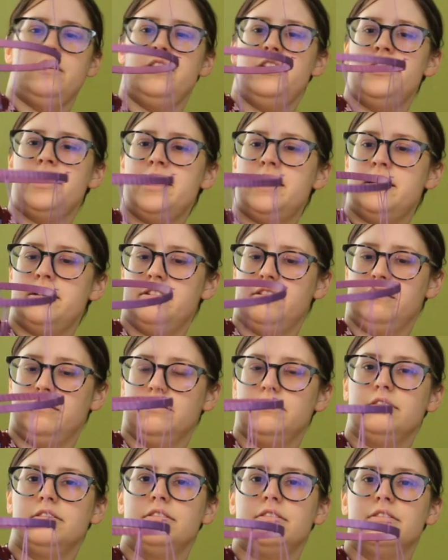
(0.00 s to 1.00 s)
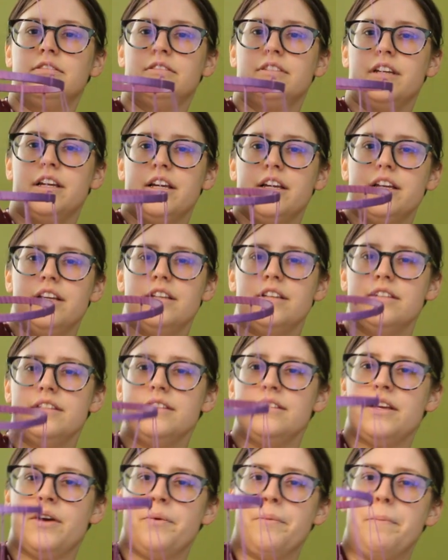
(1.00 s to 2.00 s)
you're done.
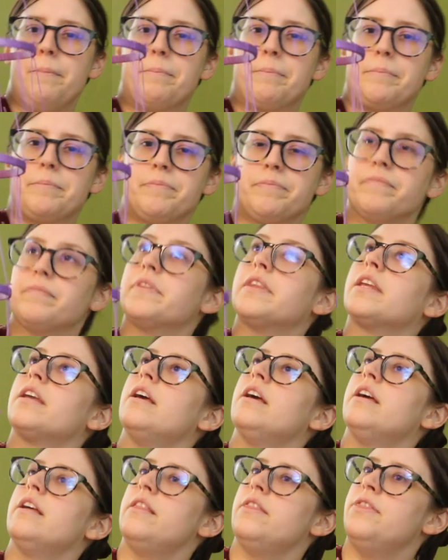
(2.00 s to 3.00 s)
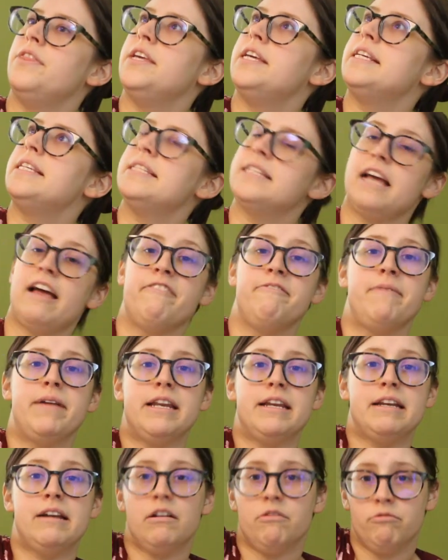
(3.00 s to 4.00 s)
So this, I've made
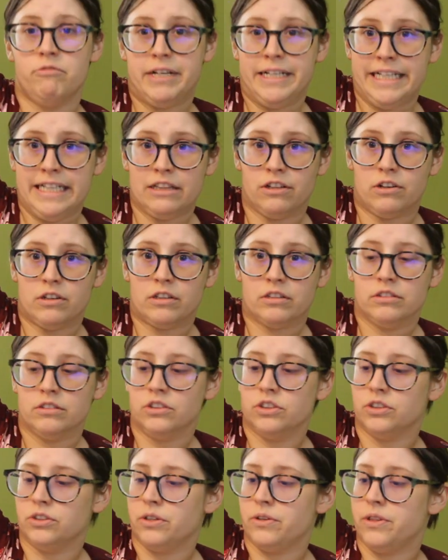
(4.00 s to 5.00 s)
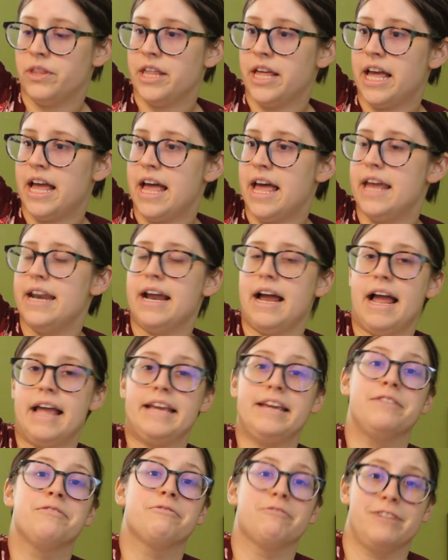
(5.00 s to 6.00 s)
it really long so that I
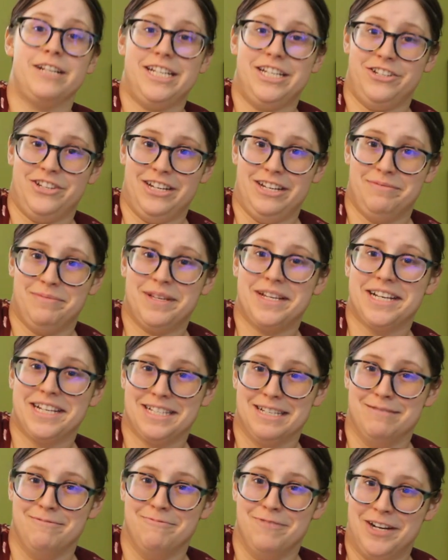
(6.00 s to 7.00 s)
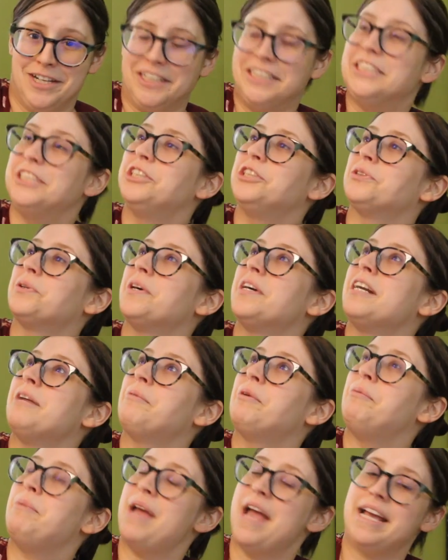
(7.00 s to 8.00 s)
can reach it because I'm very short and I'm
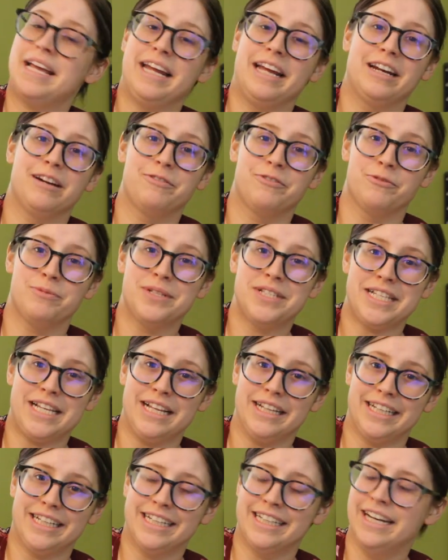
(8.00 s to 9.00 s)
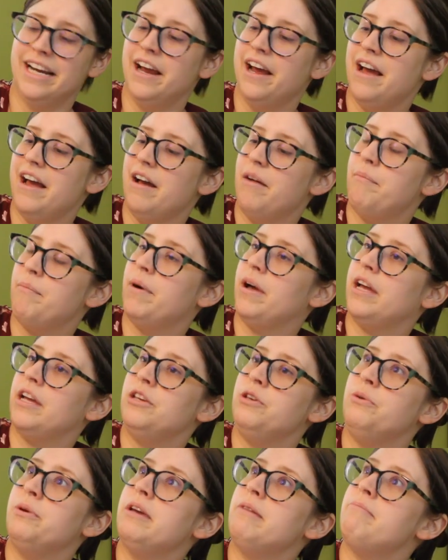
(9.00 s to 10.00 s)
going to be hanging it up from a ceiling. But
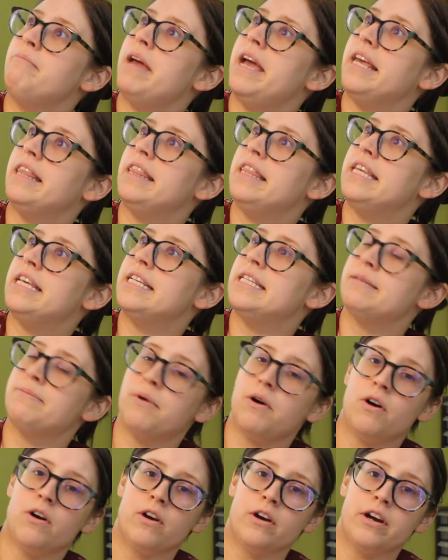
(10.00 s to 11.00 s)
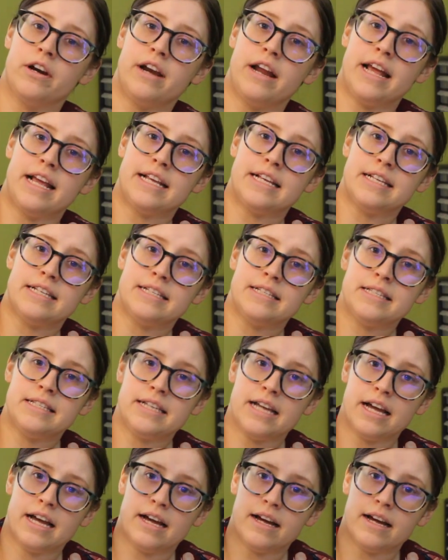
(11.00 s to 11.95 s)
you can make this part as